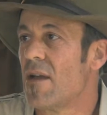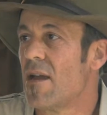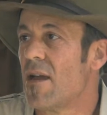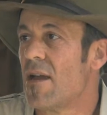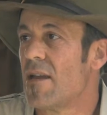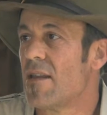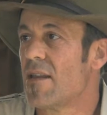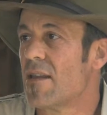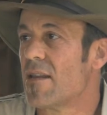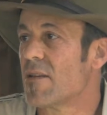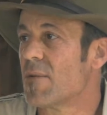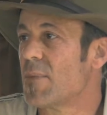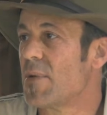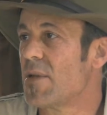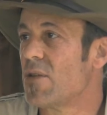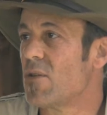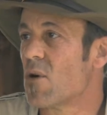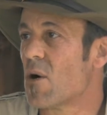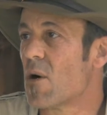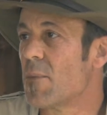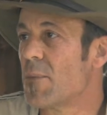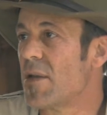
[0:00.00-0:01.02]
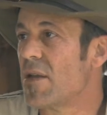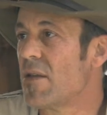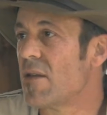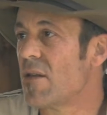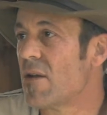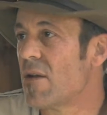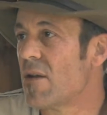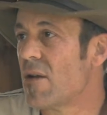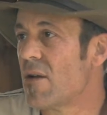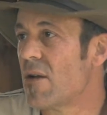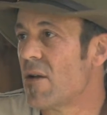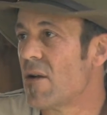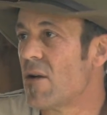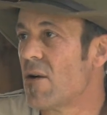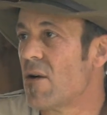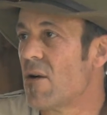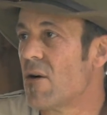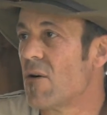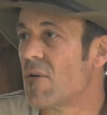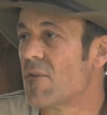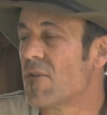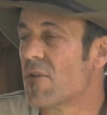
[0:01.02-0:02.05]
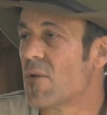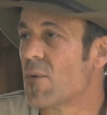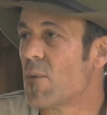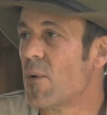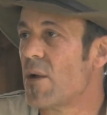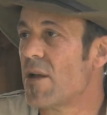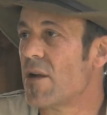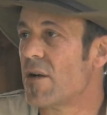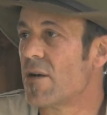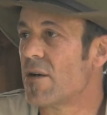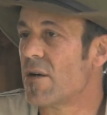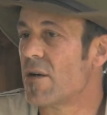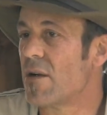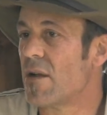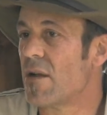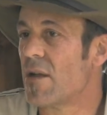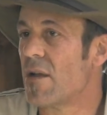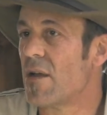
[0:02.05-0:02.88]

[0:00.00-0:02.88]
and then it'll be dormant over the winter.